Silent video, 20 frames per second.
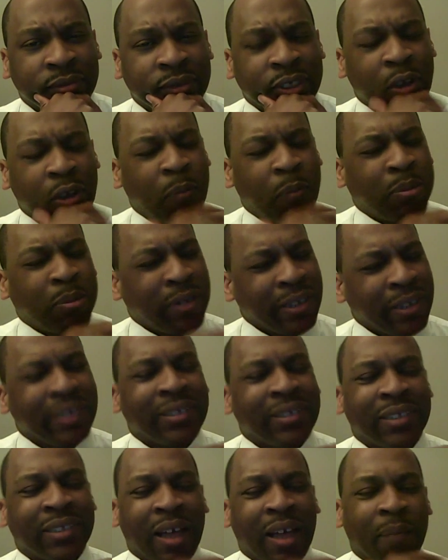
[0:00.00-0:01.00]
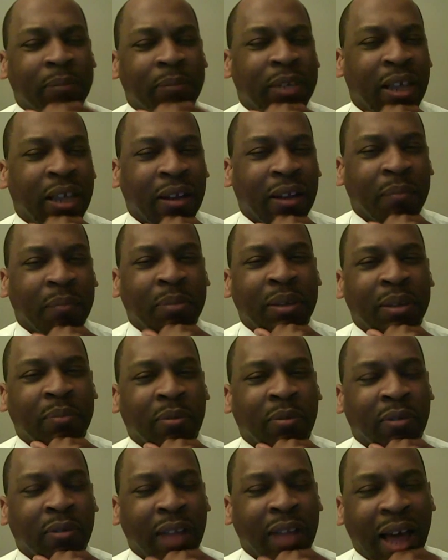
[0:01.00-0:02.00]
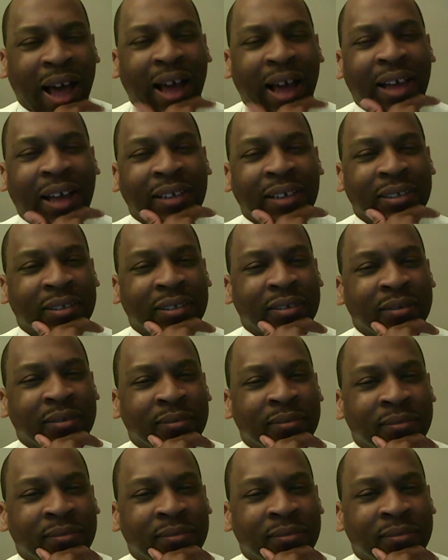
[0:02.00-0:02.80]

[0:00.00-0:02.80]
So please stop telling people lies.